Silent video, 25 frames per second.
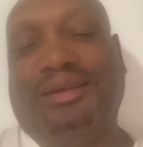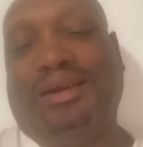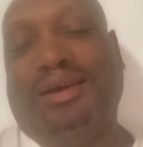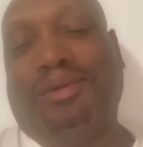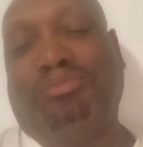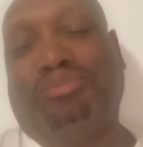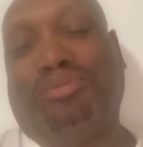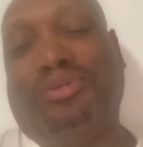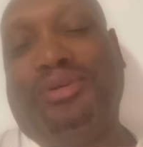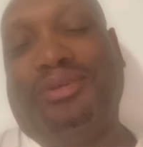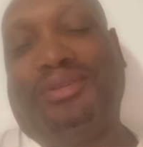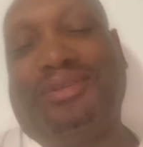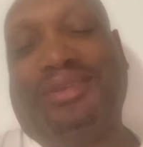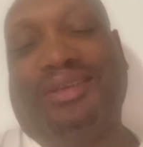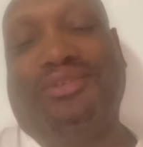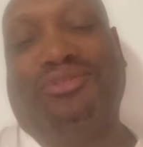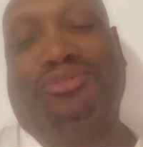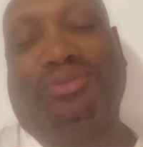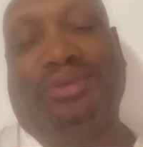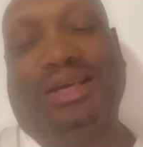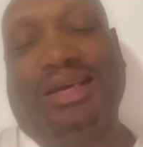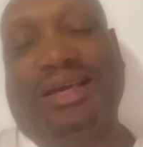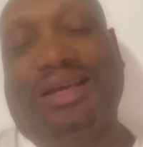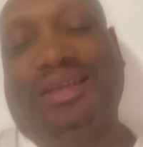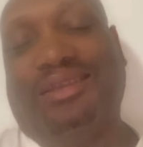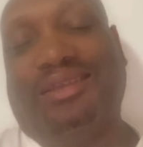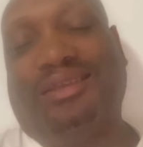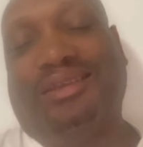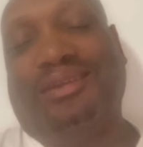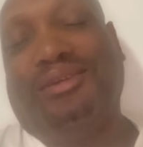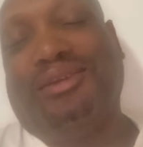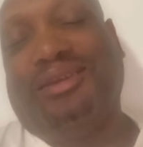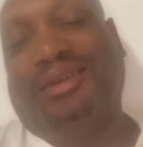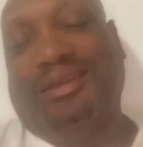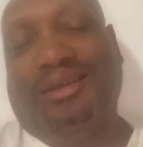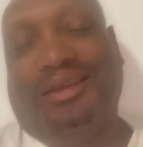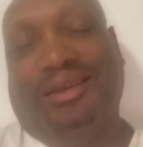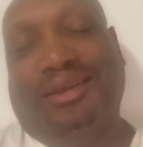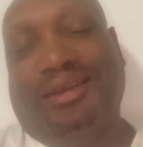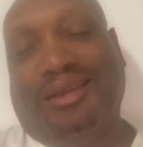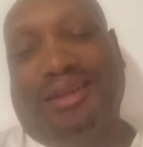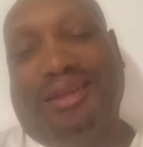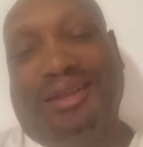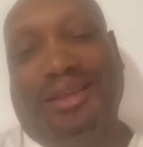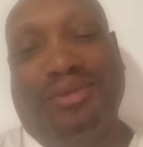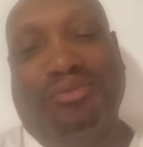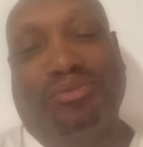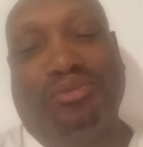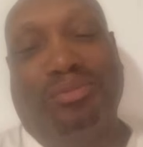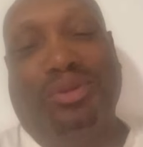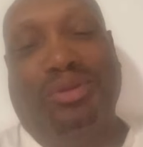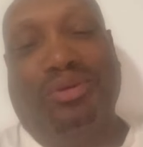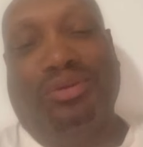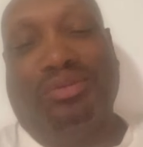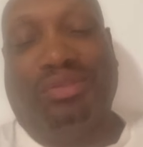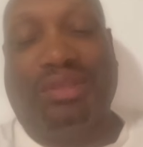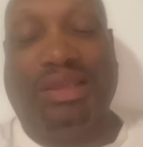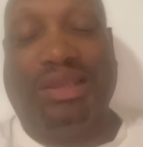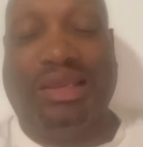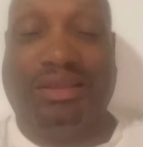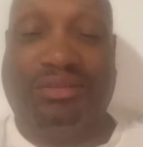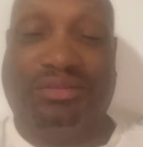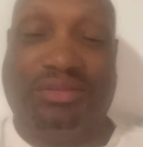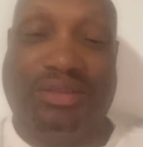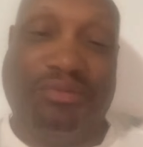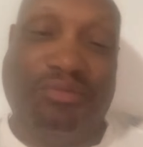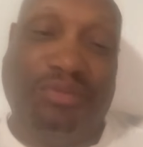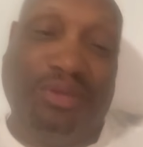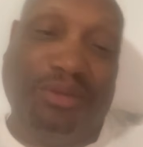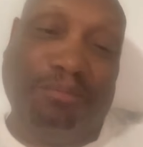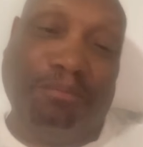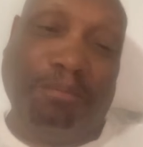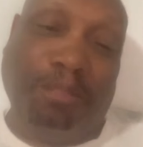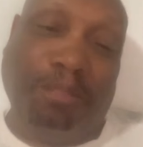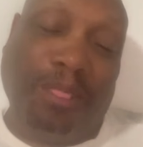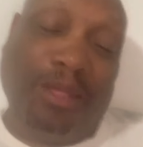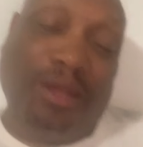I appreciate you guys here with me on Thanksgiving.